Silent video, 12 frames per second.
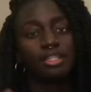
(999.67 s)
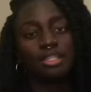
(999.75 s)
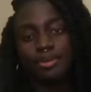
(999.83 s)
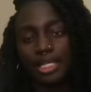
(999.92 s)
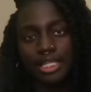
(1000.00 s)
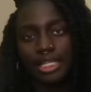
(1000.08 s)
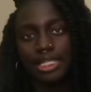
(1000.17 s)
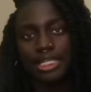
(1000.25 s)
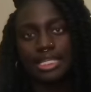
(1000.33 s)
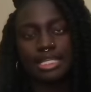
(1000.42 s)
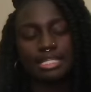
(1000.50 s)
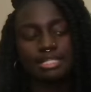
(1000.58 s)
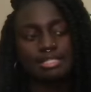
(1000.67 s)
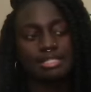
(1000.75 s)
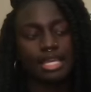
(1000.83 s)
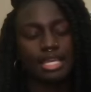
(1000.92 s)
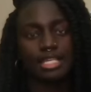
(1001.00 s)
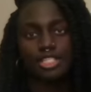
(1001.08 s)
The Pickaninny
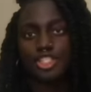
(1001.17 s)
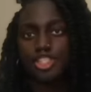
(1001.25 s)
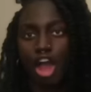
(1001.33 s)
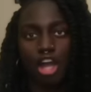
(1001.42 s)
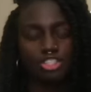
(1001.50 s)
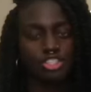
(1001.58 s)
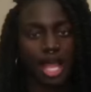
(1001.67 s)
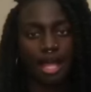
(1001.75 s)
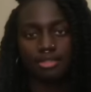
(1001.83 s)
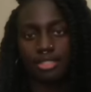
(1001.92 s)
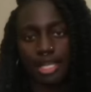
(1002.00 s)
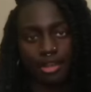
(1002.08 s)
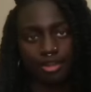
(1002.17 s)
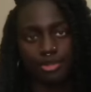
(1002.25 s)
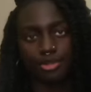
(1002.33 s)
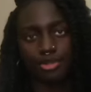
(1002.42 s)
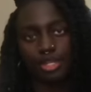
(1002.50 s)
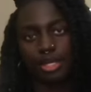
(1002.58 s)
is a stock child
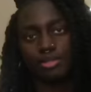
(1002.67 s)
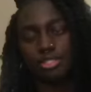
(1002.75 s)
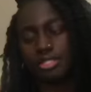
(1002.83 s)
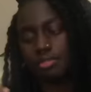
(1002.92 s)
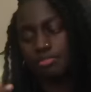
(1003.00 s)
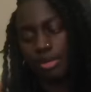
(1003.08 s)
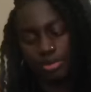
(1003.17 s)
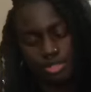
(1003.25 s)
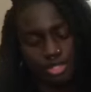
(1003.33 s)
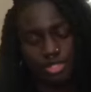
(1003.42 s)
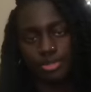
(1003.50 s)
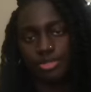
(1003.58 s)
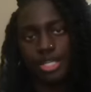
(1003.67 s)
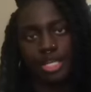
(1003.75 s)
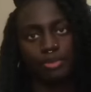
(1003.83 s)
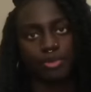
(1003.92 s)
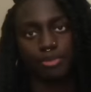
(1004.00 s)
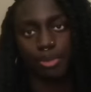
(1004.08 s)
character that's most
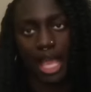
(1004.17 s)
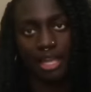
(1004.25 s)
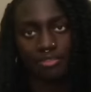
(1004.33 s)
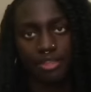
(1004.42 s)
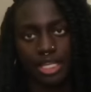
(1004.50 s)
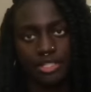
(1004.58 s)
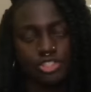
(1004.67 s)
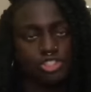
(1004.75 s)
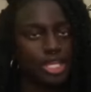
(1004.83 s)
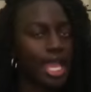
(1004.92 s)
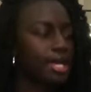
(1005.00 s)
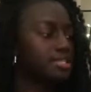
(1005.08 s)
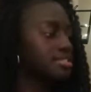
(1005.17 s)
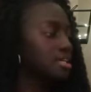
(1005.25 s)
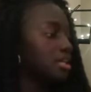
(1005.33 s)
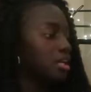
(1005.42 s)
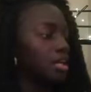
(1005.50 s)
associated with blackface. She has